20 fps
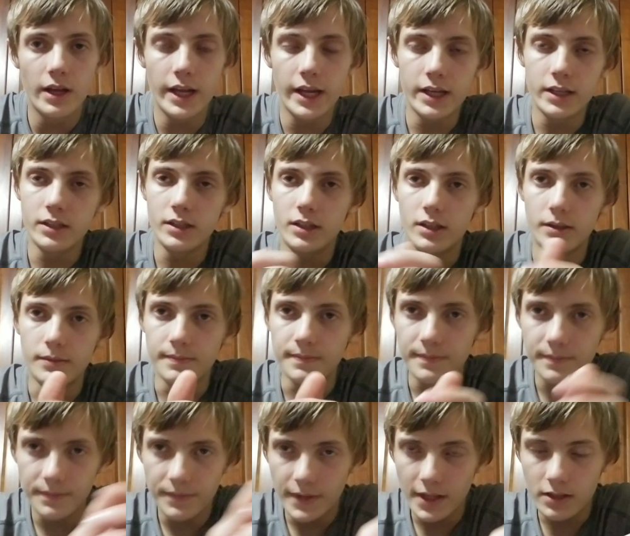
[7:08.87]
And
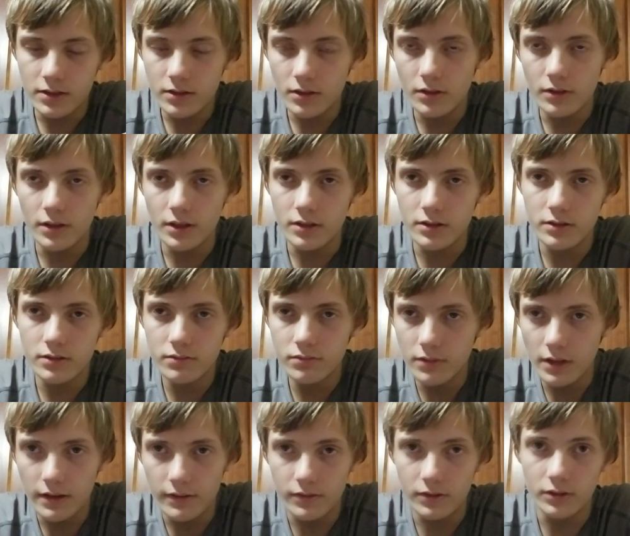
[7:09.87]
that's all that's
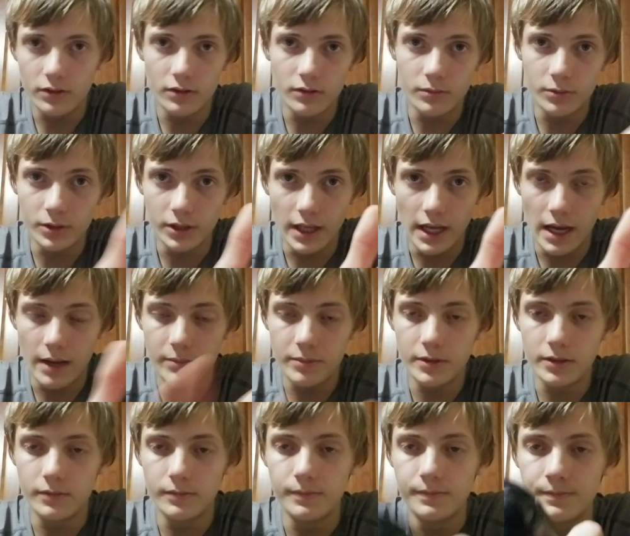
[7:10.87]
ever gonna really
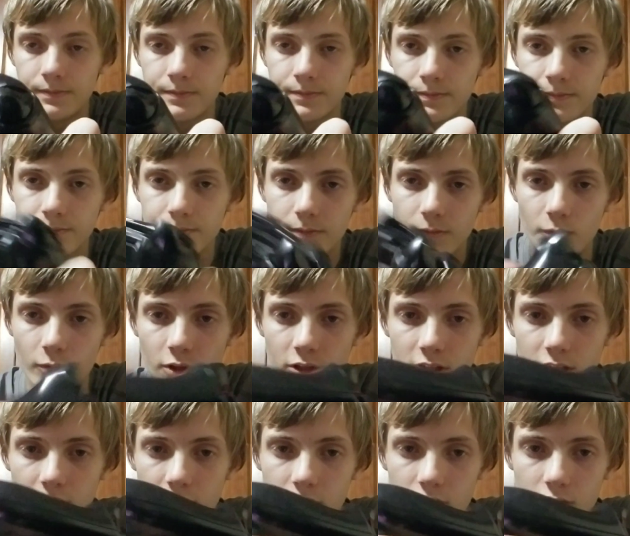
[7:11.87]
happen
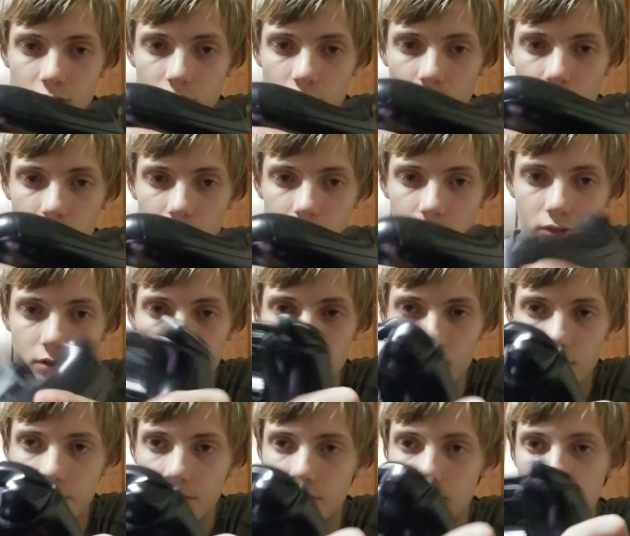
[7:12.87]
with these controllers,
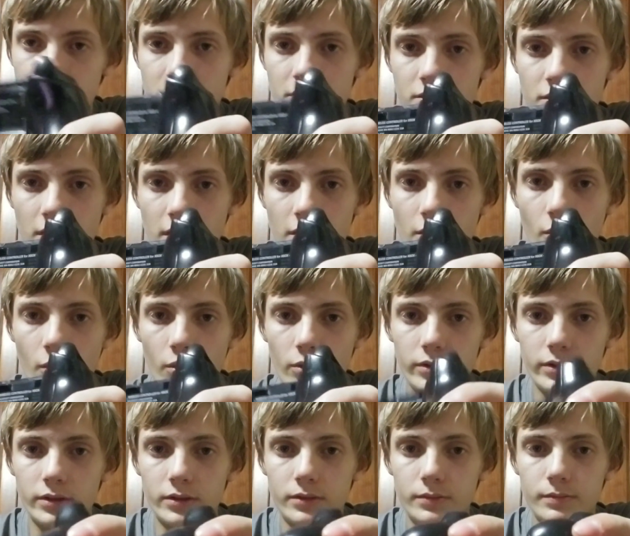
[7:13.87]
especially since they're kind of
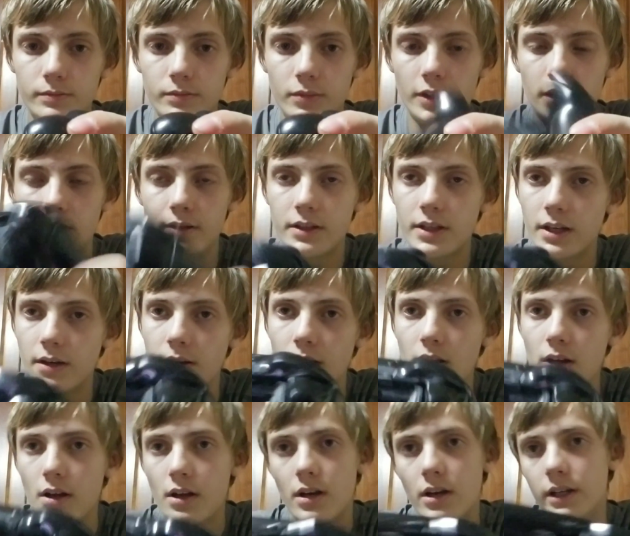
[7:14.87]
older. But yeah,
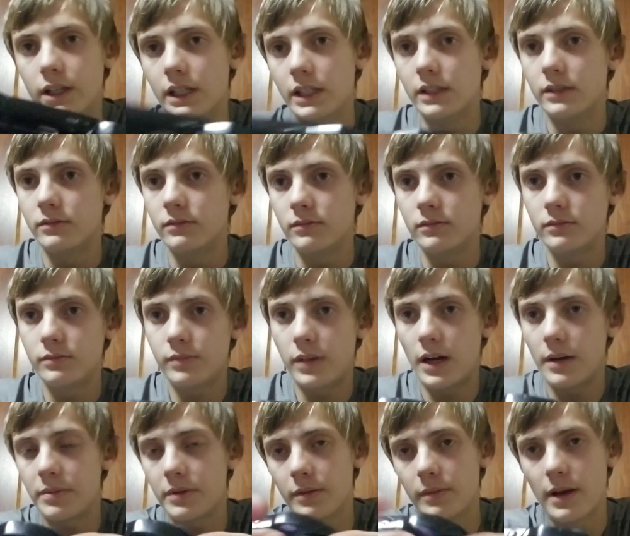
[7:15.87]
again,
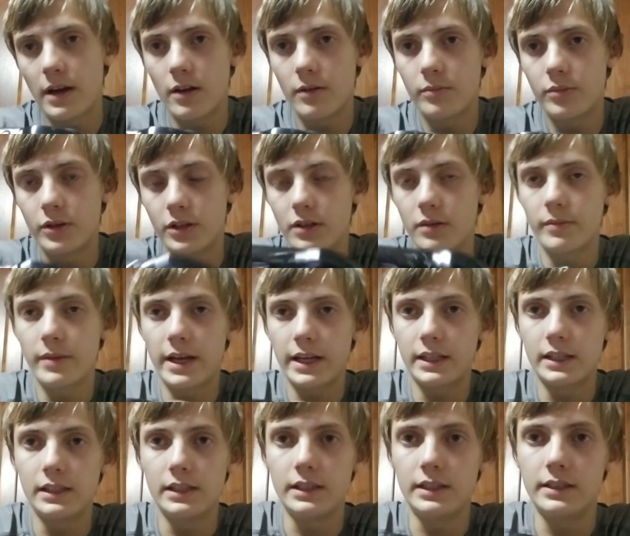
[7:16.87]
popping them out, putting them
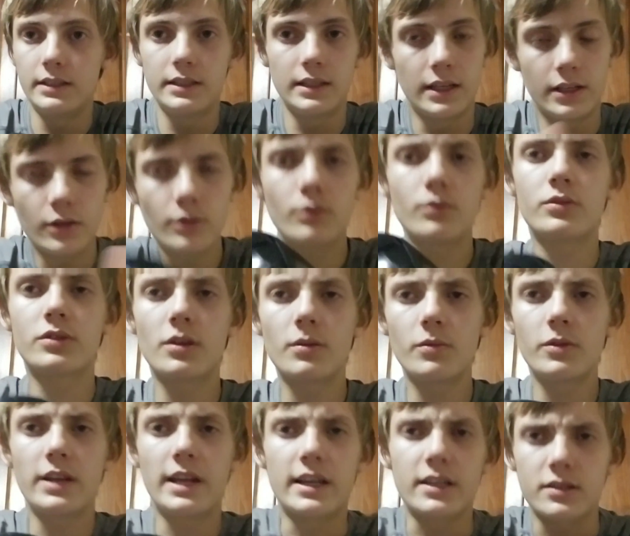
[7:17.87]
back in easy. I know
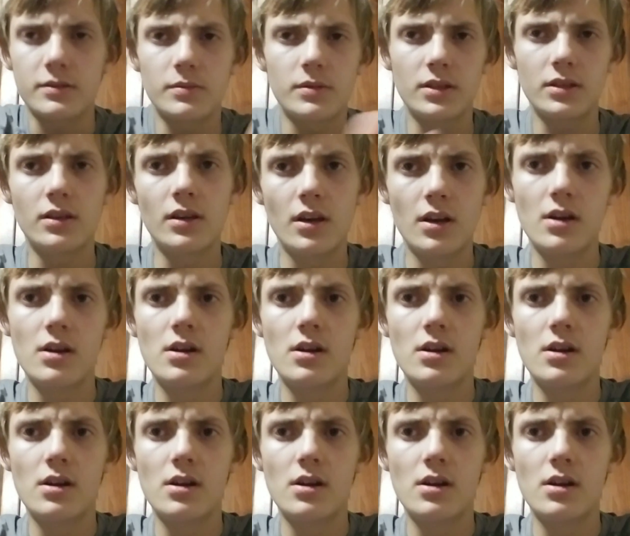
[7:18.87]
someone asked me